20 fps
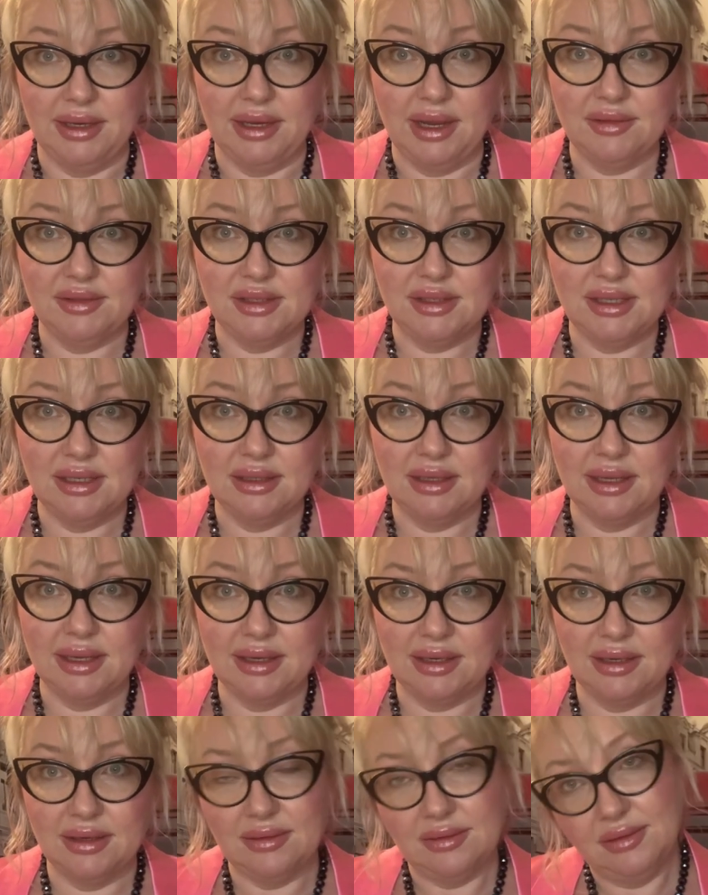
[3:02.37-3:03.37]
I've seen
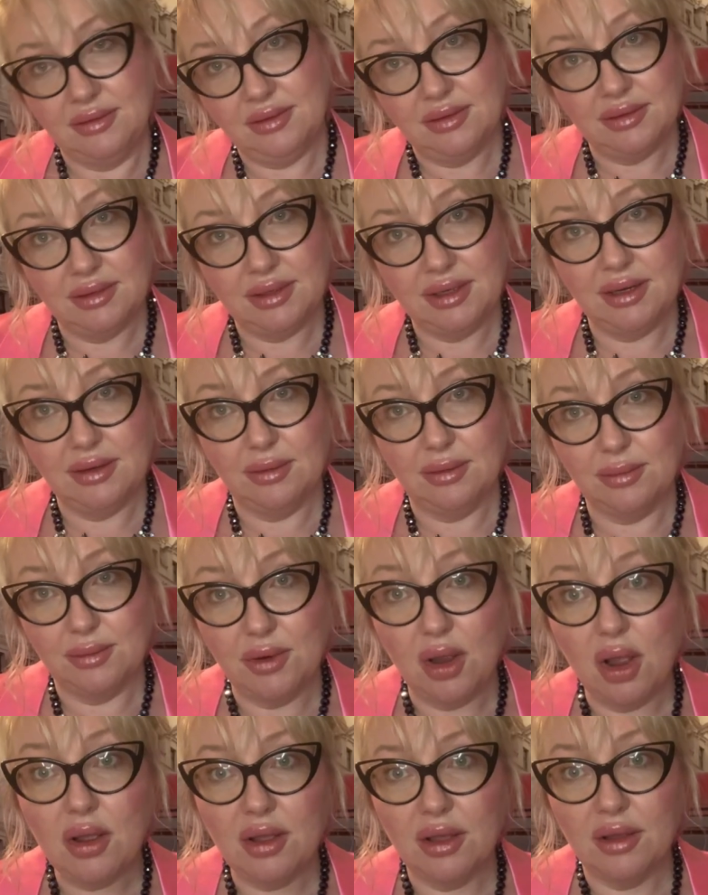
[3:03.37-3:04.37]
like, you know,
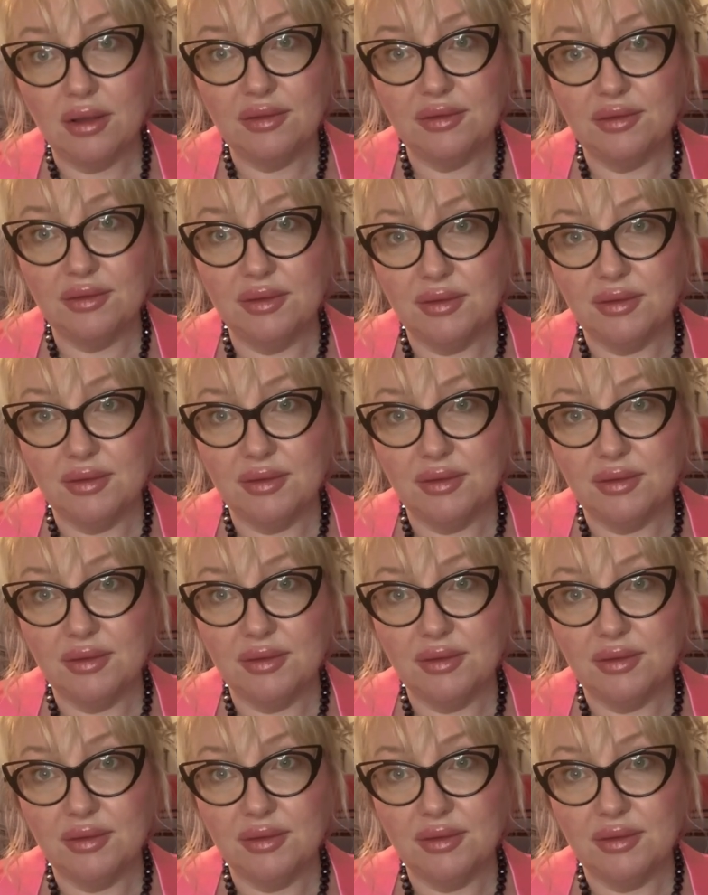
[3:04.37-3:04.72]
knockoff